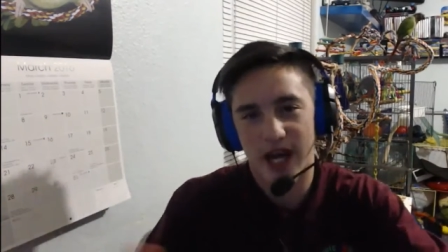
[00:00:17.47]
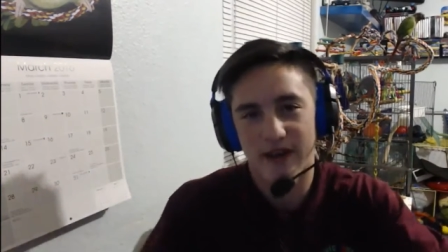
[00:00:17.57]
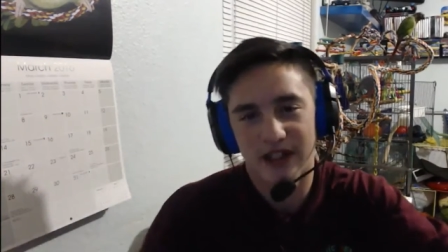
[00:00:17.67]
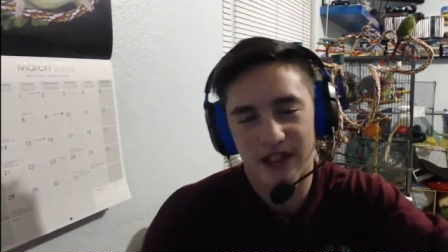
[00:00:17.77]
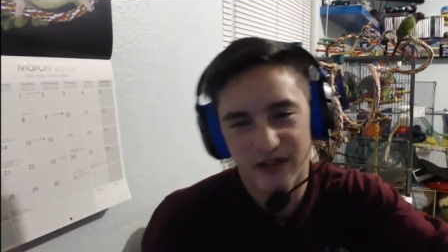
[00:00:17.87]
are
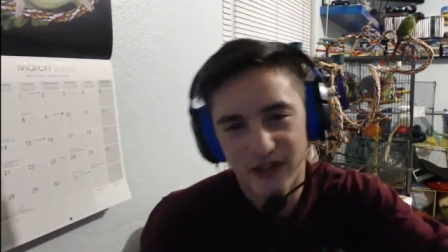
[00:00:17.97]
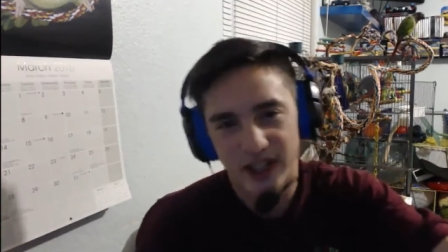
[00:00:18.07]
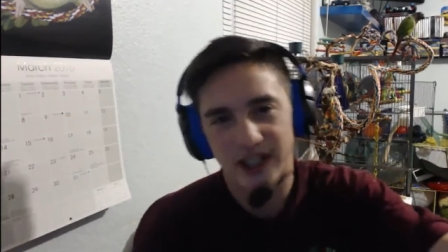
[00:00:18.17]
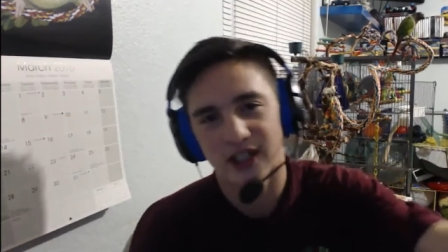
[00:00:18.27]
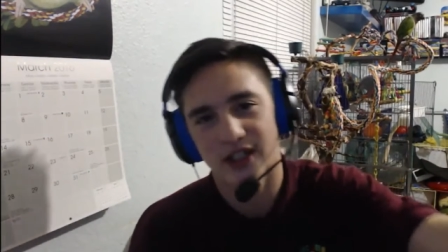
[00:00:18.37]
having a
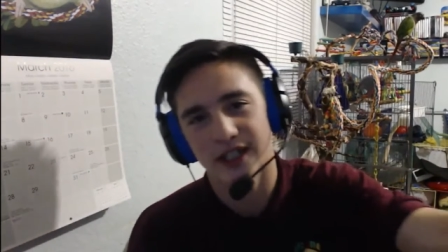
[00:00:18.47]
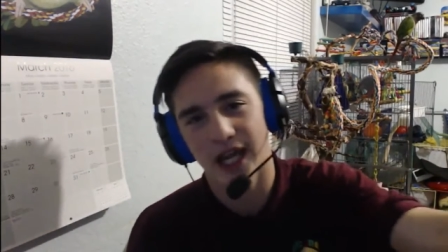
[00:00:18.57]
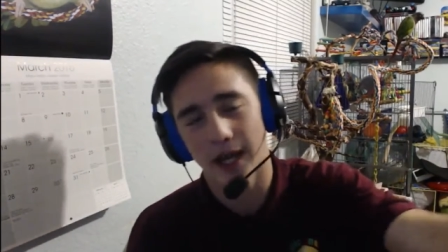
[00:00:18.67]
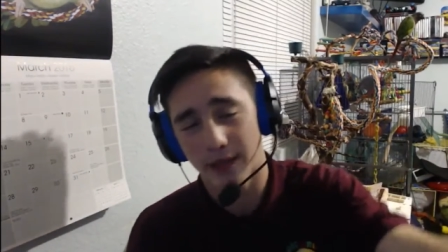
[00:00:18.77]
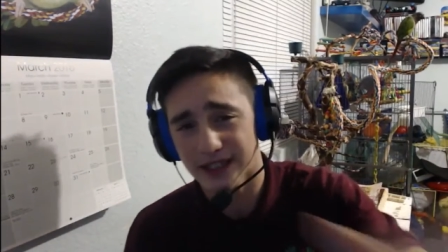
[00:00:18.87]
fucking good
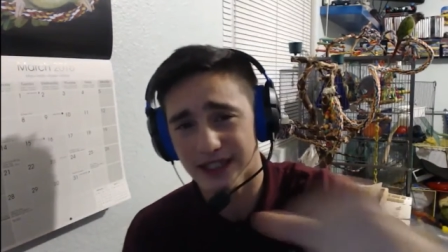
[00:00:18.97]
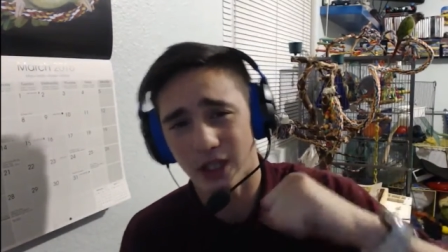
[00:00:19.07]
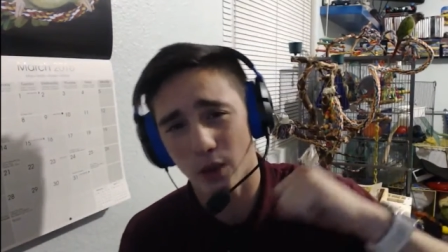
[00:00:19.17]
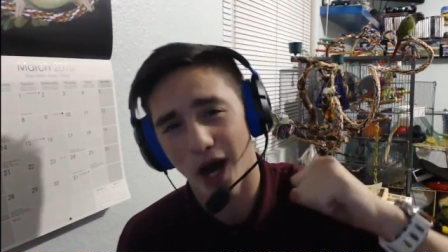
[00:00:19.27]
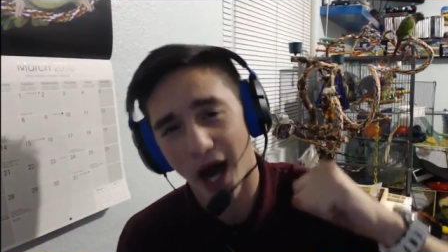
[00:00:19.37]
night because I
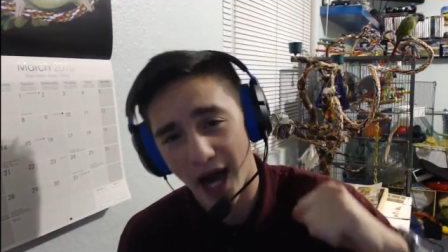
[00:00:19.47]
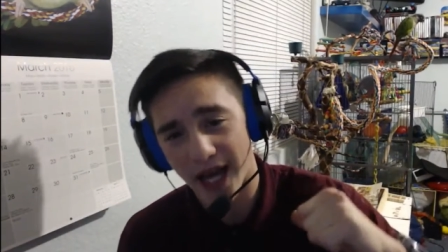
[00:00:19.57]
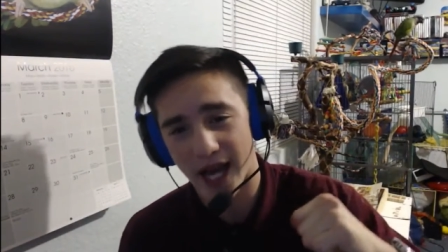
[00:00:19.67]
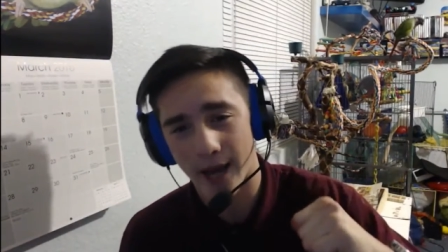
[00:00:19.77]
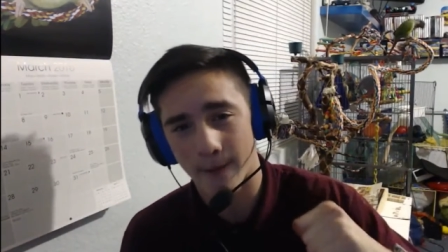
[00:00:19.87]
know I
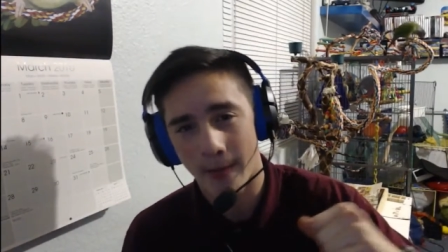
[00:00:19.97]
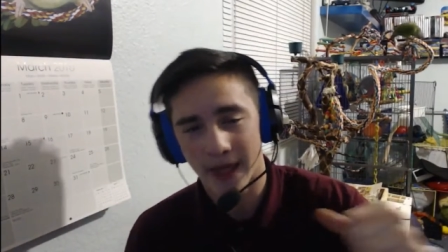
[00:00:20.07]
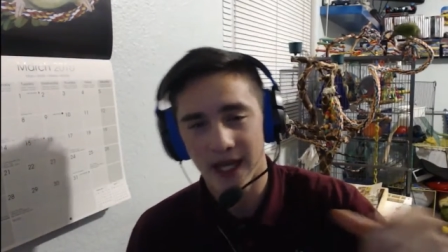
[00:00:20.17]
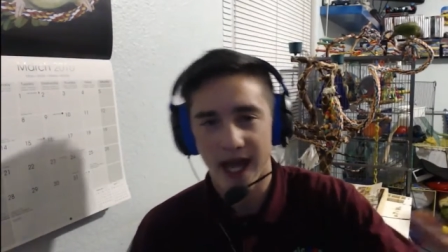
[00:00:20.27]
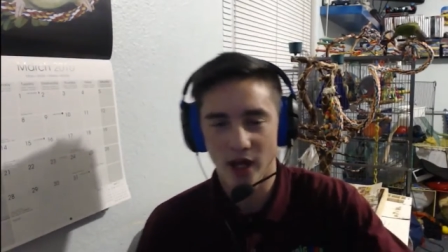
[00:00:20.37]
am.
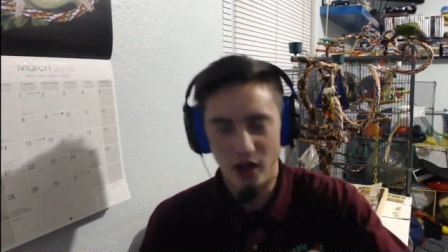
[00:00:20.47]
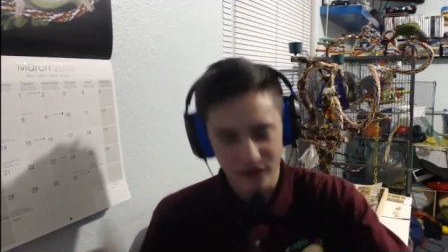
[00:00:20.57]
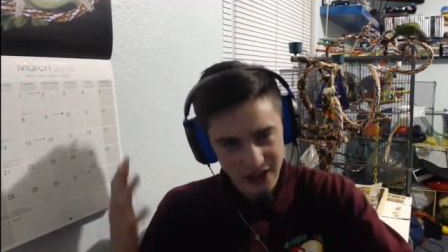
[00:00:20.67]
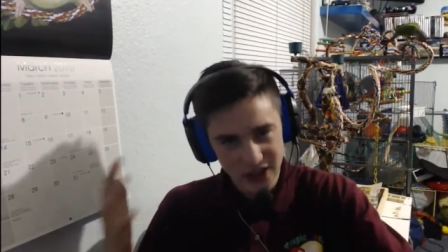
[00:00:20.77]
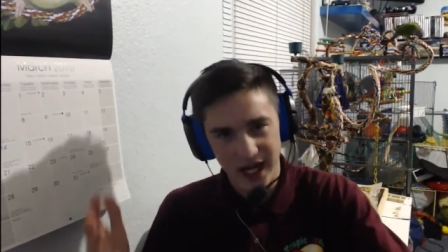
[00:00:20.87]
And
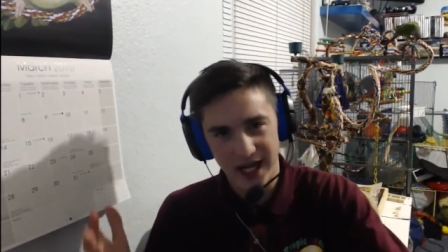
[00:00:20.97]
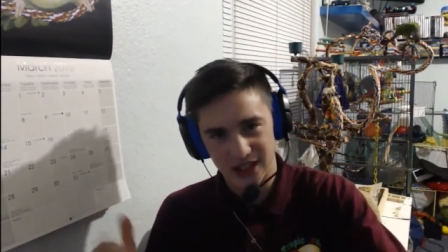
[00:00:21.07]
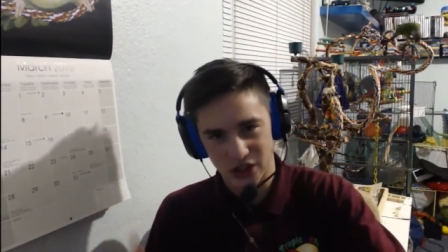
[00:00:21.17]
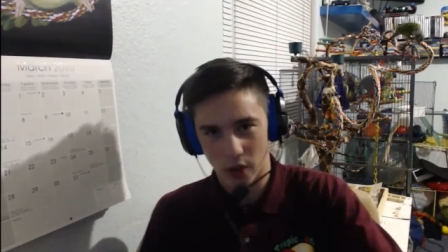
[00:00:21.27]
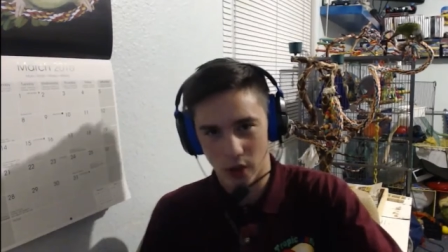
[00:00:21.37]
hopefully you guys
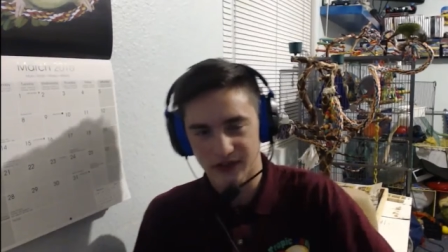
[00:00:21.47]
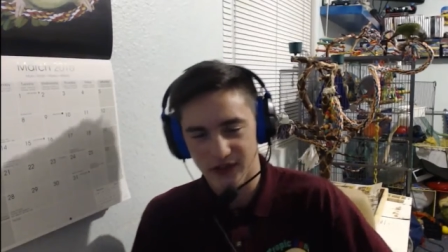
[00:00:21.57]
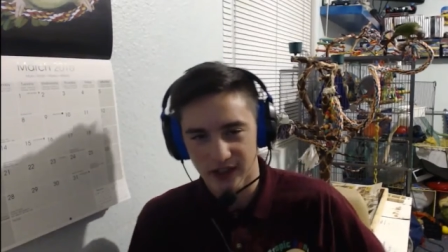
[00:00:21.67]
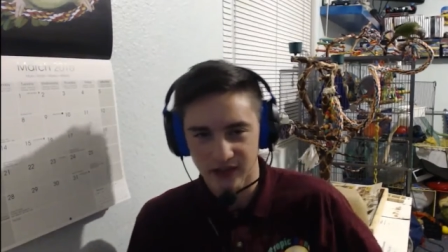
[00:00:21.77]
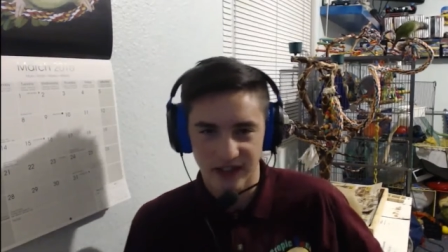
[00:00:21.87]
enjoy this fucking